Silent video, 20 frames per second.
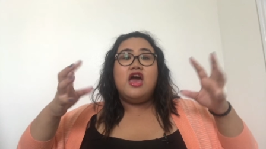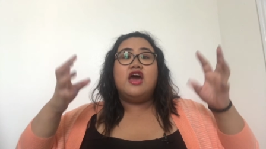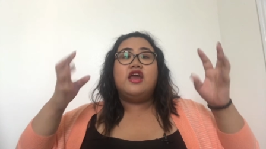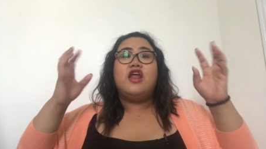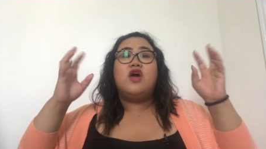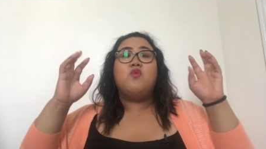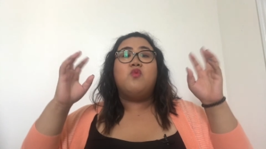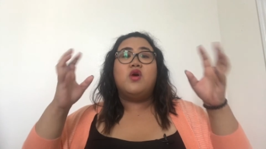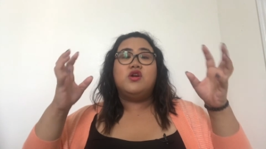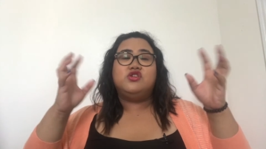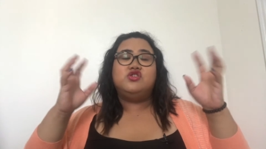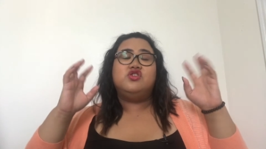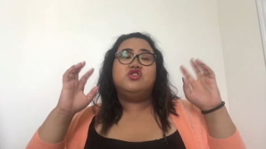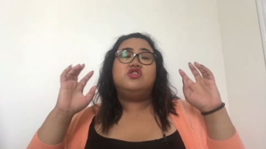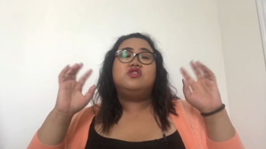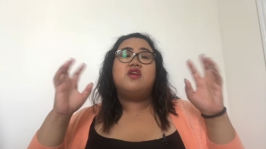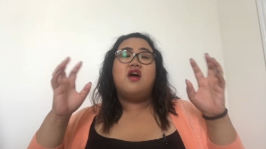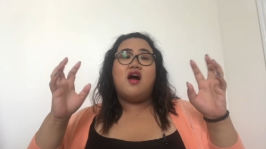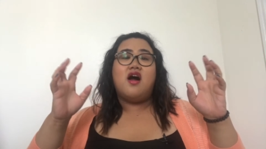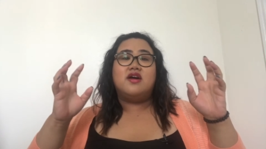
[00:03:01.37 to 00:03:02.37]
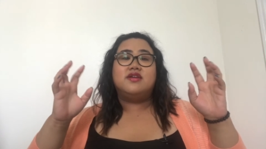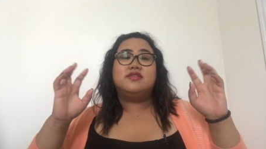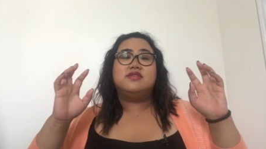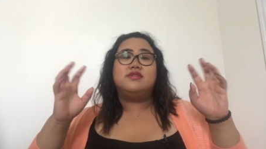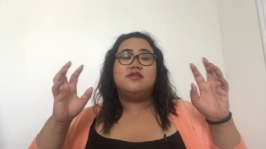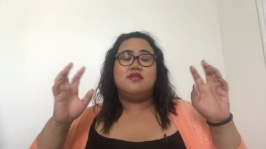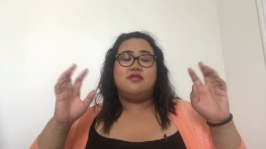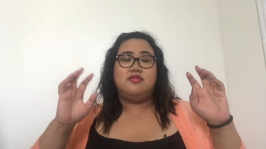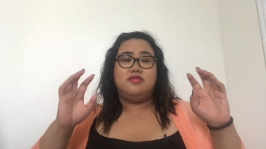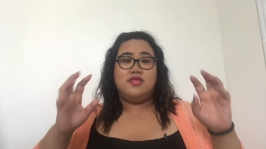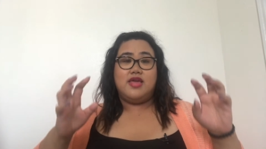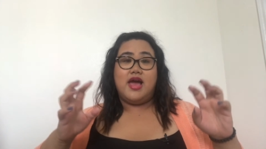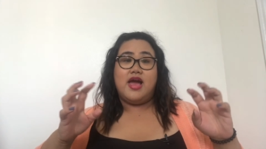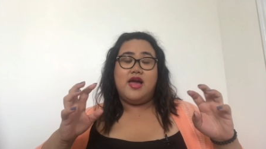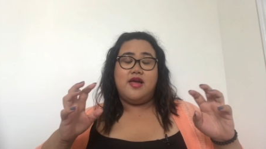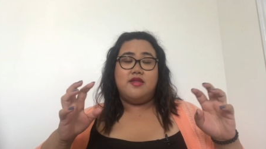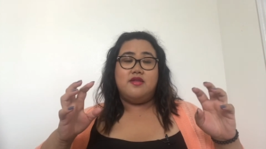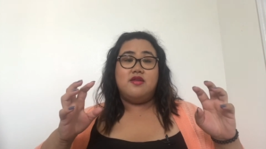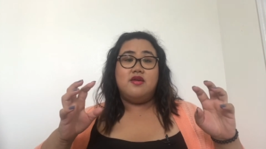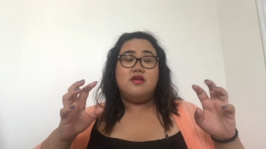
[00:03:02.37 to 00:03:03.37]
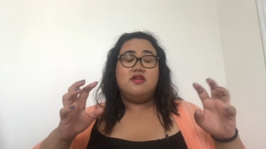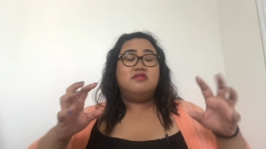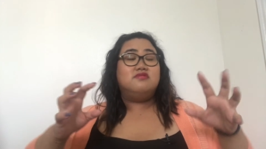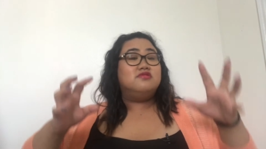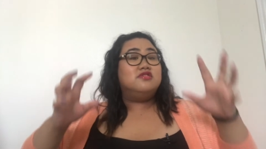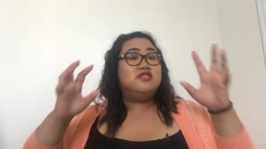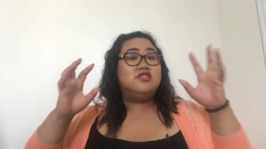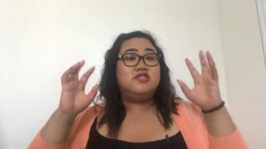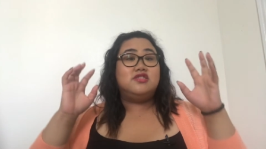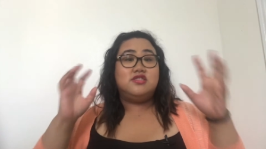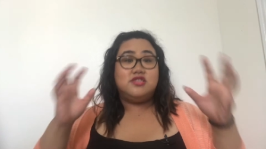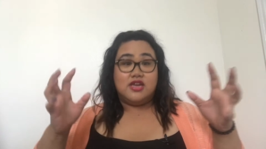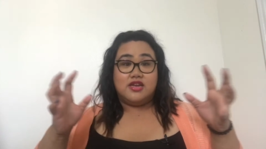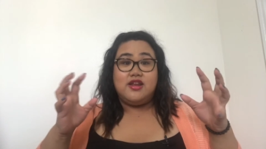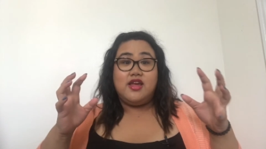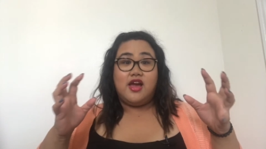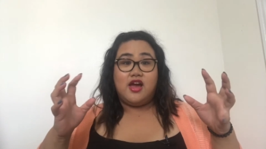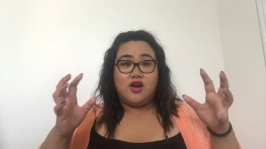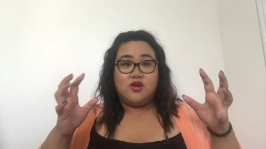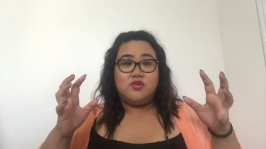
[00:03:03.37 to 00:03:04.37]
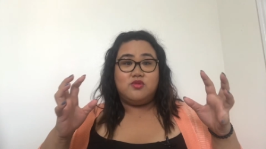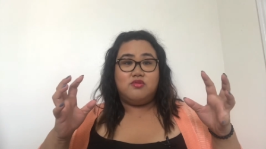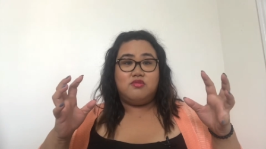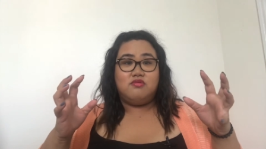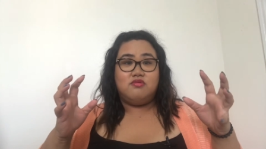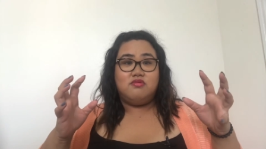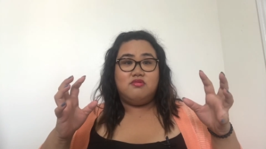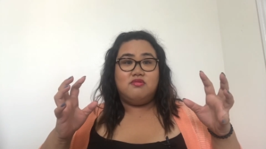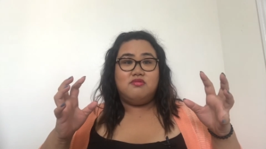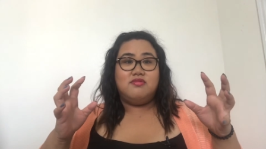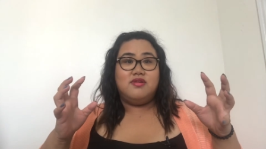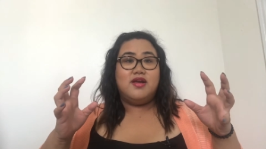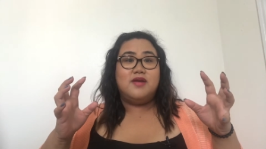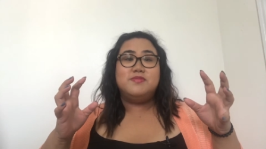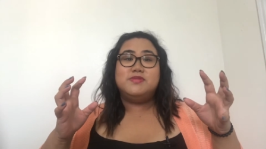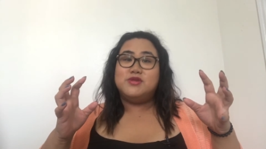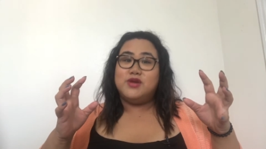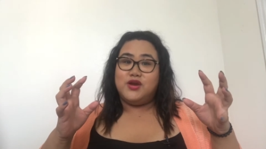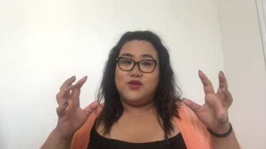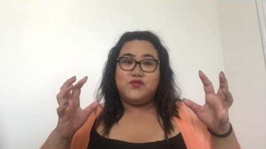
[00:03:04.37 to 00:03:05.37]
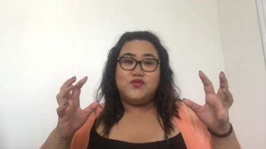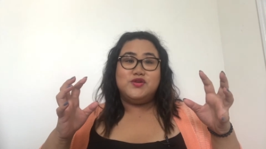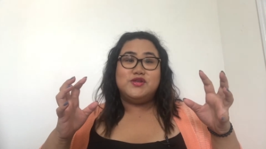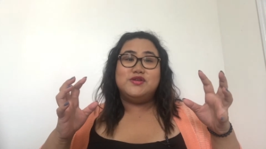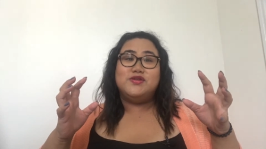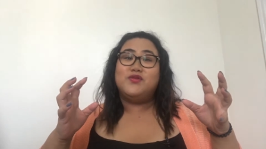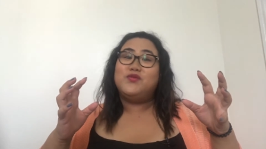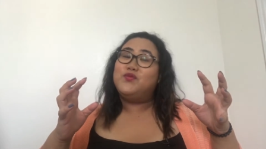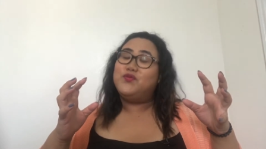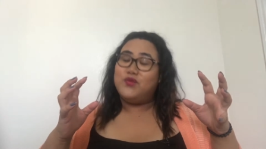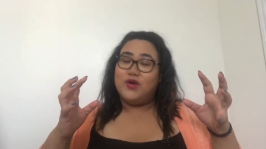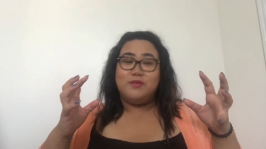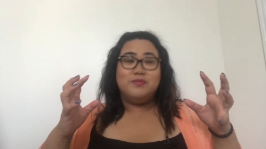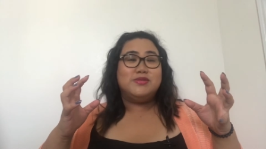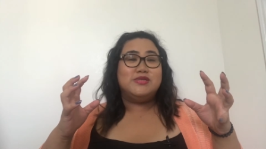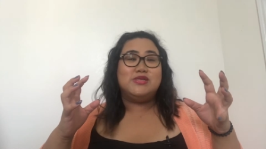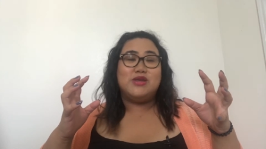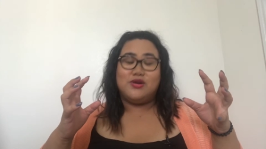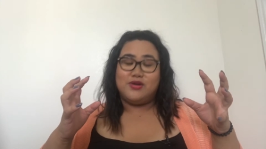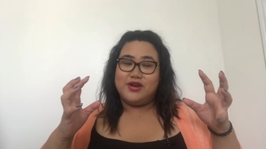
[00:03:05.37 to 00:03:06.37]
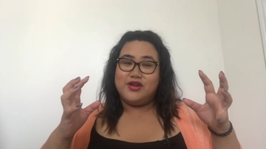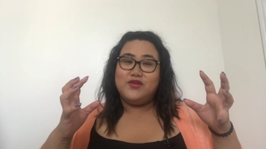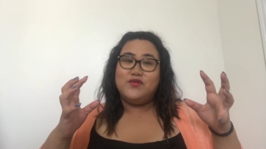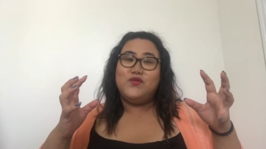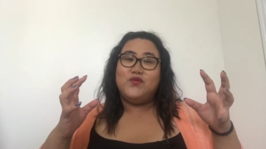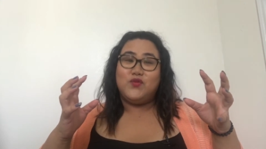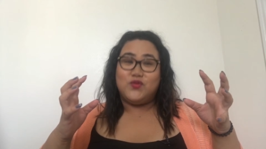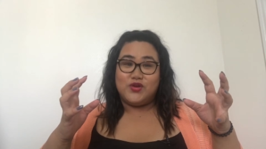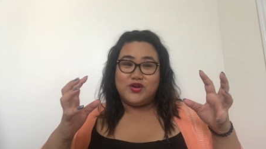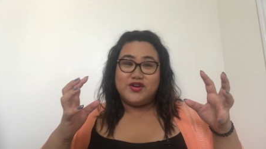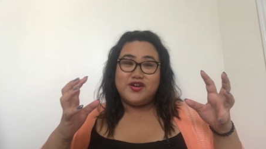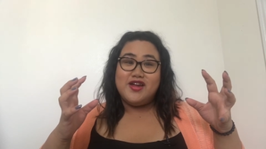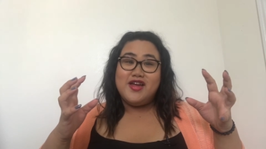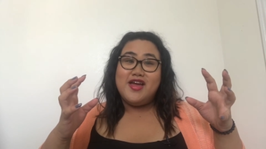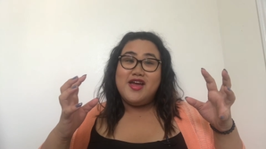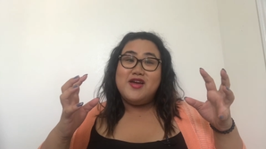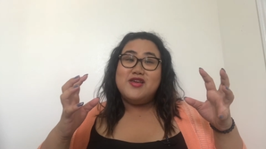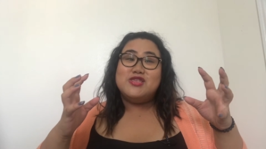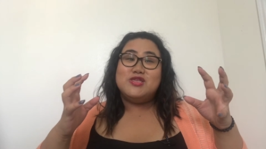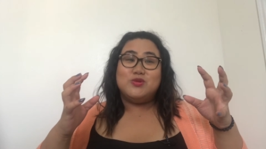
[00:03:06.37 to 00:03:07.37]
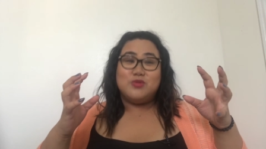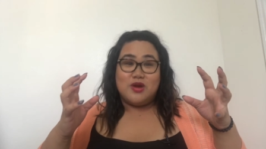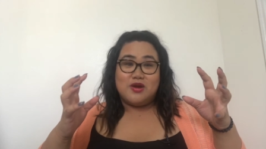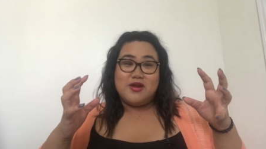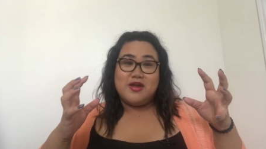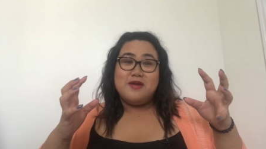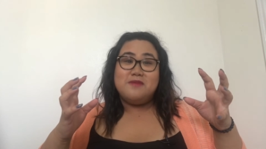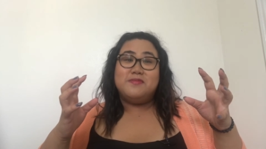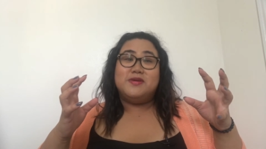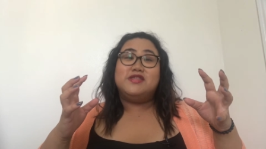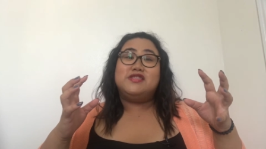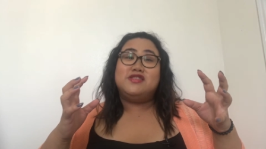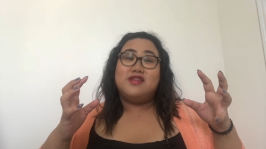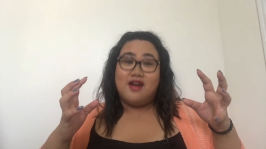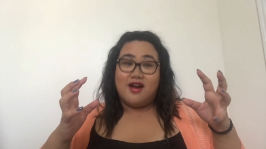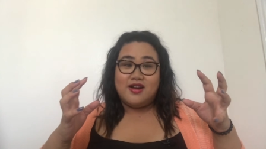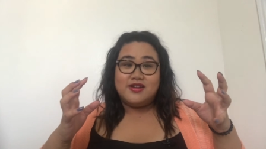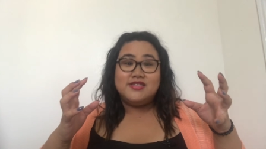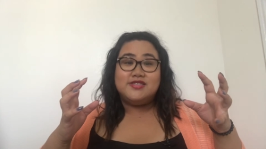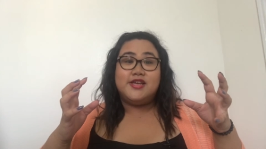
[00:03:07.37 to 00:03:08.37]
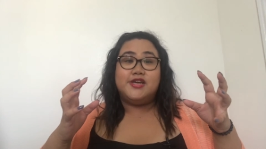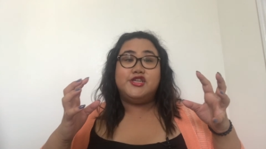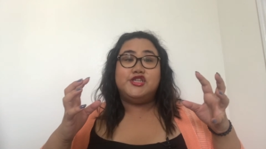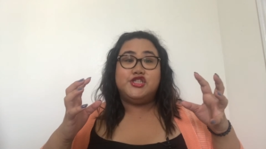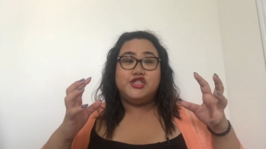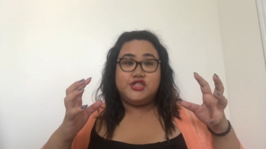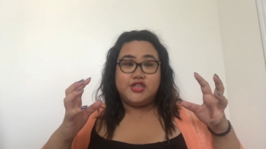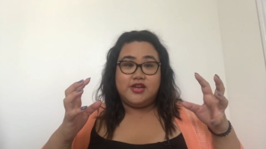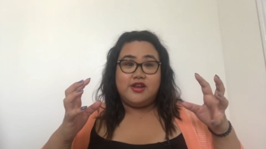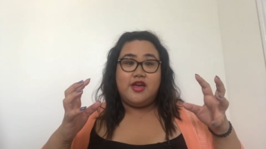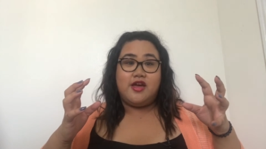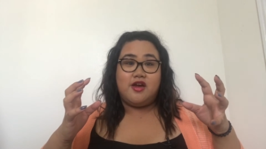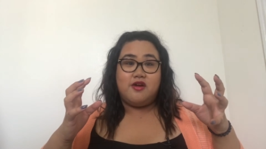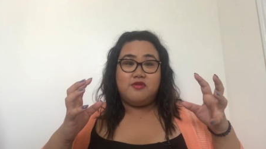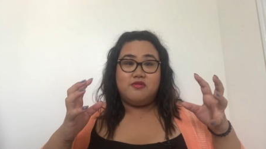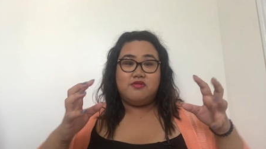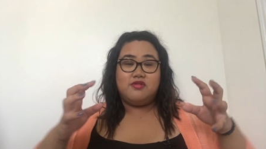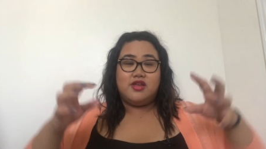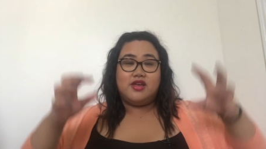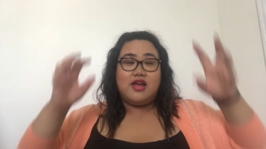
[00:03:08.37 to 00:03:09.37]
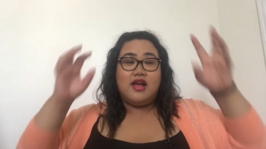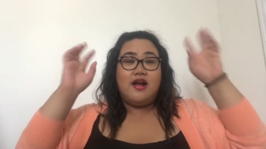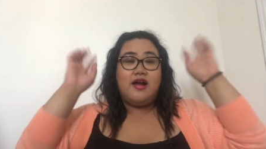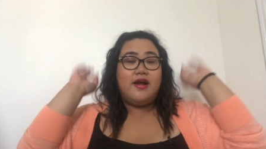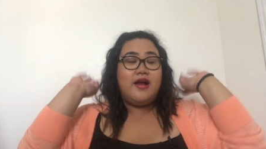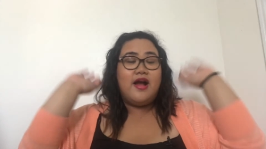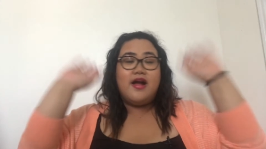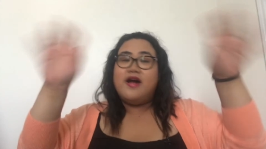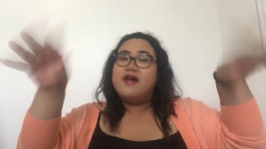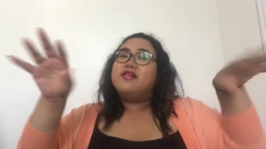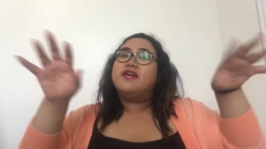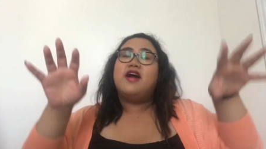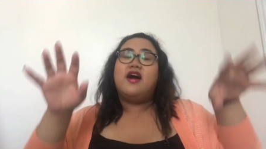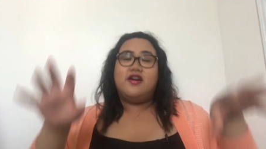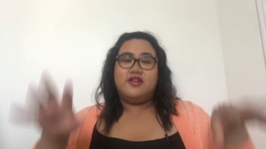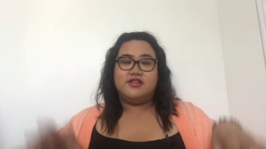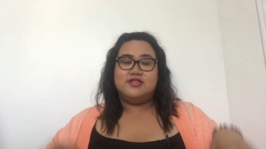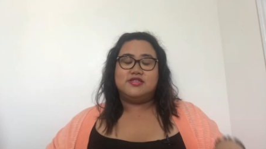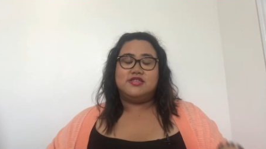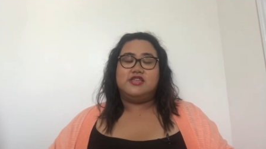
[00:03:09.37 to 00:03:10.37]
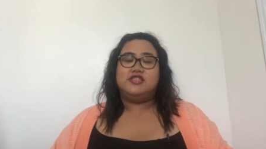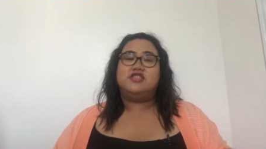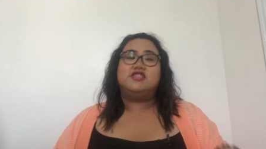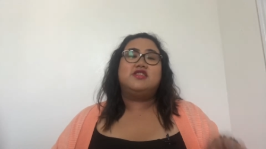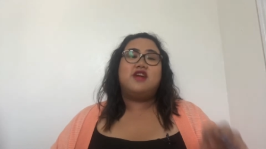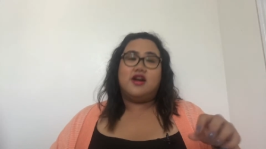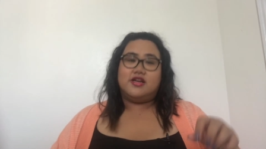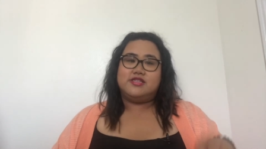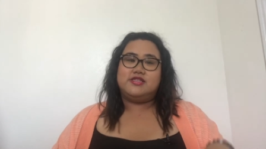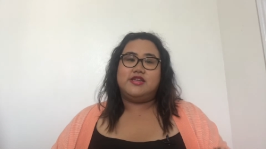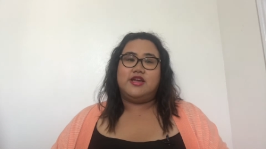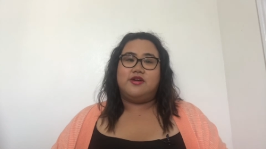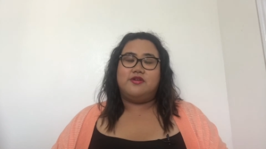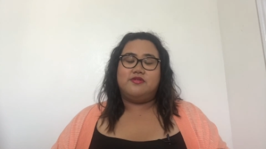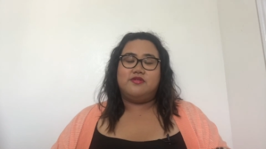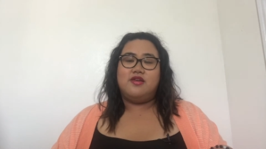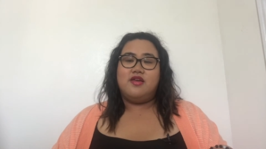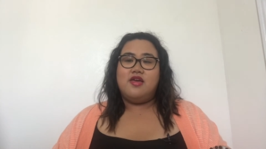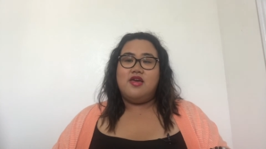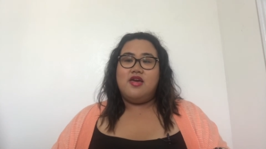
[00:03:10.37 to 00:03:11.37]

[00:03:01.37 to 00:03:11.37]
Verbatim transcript: And I want you to toss that shit out. I'm sorry for I'm sorry for swearing, but toss that shit out. Like like honestly, just toss it out.